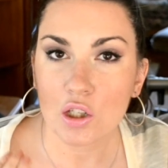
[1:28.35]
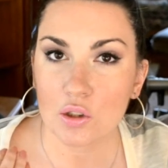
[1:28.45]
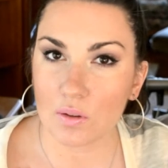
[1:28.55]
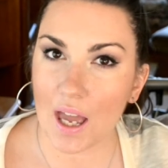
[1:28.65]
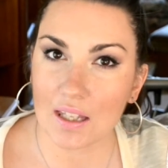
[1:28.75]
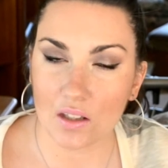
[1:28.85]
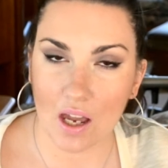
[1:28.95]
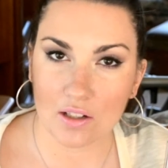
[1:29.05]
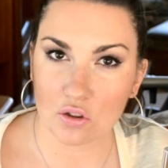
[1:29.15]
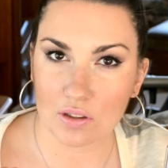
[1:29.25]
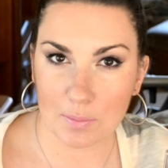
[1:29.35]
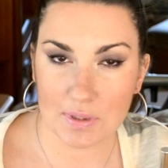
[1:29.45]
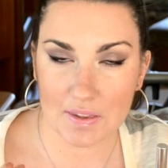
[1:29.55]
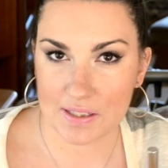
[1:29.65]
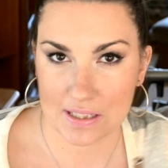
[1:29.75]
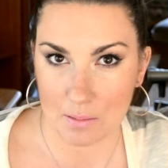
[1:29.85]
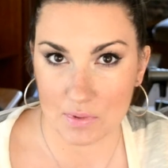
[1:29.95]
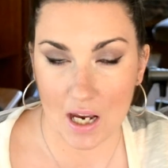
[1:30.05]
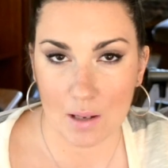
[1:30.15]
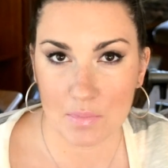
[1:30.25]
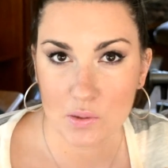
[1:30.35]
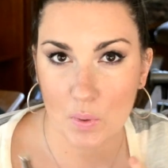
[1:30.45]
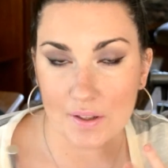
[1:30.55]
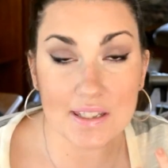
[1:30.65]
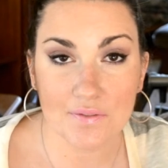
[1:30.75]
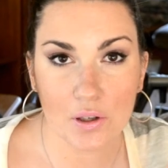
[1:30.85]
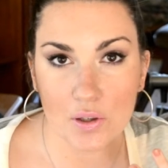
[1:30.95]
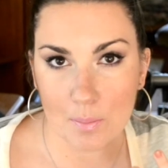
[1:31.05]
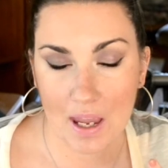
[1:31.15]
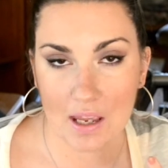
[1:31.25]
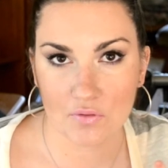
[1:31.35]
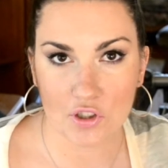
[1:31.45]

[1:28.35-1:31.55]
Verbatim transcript: you can line your lips at the same time as well as fill them in,